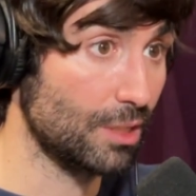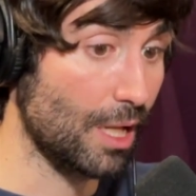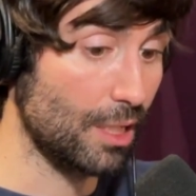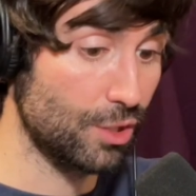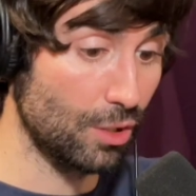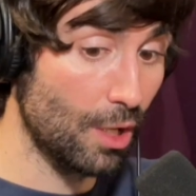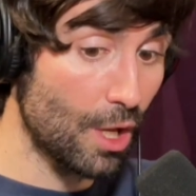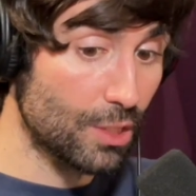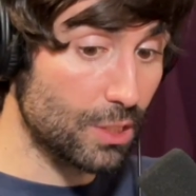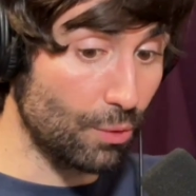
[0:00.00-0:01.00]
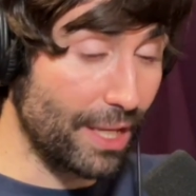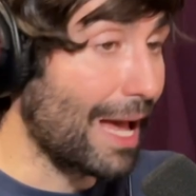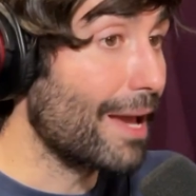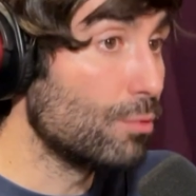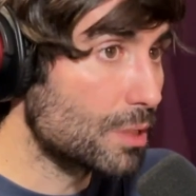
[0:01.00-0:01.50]
calcio. So the
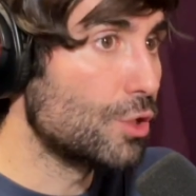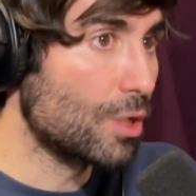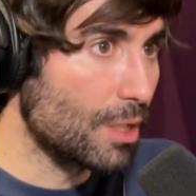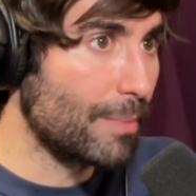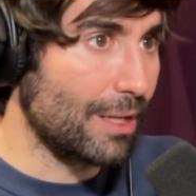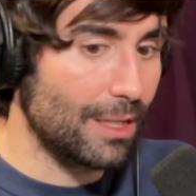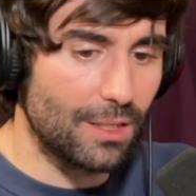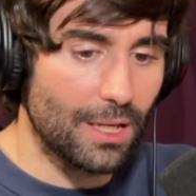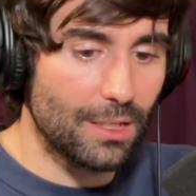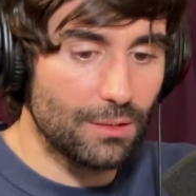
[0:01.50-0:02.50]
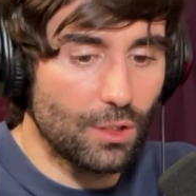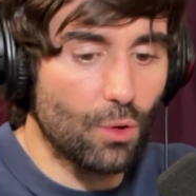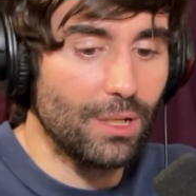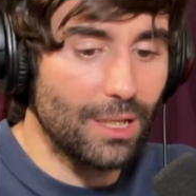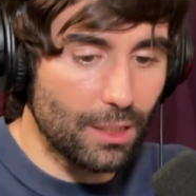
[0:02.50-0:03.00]
guy was a journeyman, and then
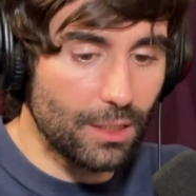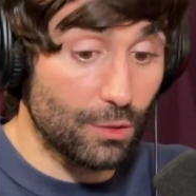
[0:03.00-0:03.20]
in Italy.